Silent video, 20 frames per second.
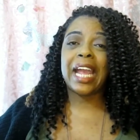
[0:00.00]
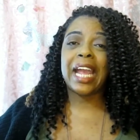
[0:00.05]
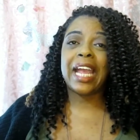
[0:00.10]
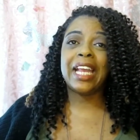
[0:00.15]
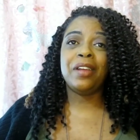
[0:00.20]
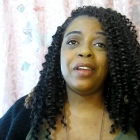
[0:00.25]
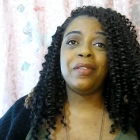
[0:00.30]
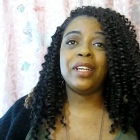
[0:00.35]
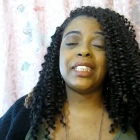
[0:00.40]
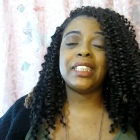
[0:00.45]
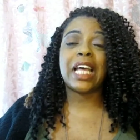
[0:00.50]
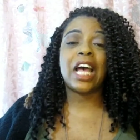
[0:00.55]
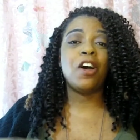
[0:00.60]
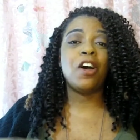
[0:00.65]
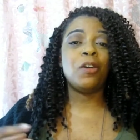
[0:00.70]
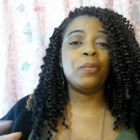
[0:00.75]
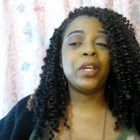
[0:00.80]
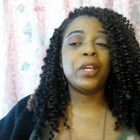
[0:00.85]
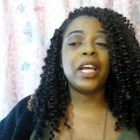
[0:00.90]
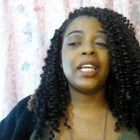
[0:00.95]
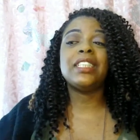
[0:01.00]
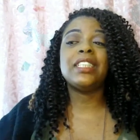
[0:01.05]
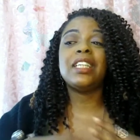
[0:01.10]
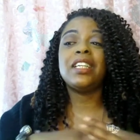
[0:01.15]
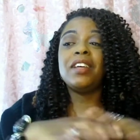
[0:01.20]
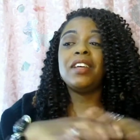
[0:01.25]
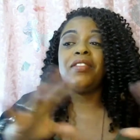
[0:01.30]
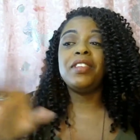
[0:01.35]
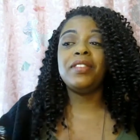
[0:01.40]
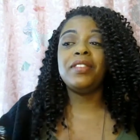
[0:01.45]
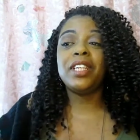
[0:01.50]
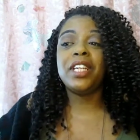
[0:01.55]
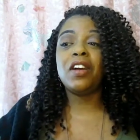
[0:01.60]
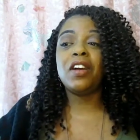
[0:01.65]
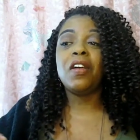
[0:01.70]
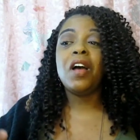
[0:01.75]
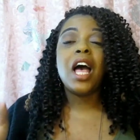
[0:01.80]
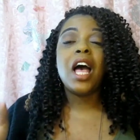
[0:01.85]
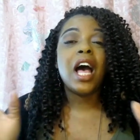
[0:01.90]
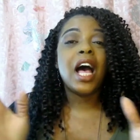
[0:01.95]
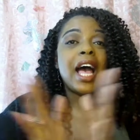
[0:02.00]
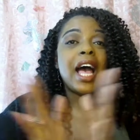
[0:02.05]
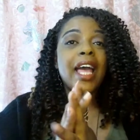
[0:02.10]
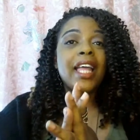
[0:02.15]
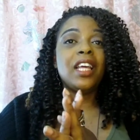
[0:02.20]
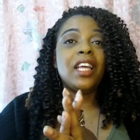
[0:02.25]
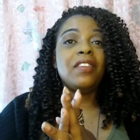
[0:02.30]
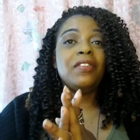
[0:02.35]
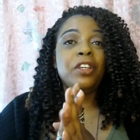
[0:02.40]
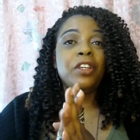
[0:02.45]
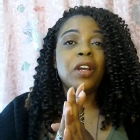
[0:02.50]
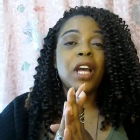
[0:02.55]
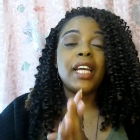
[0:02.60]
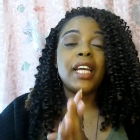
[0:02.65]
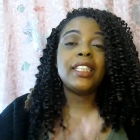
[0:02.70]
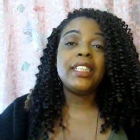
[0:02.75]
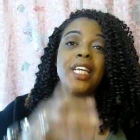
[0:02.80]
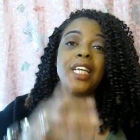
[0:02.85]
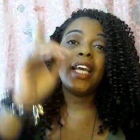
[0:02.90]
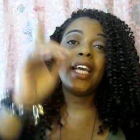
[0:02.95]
Anyways, I hope you guys love the video. I love you guys.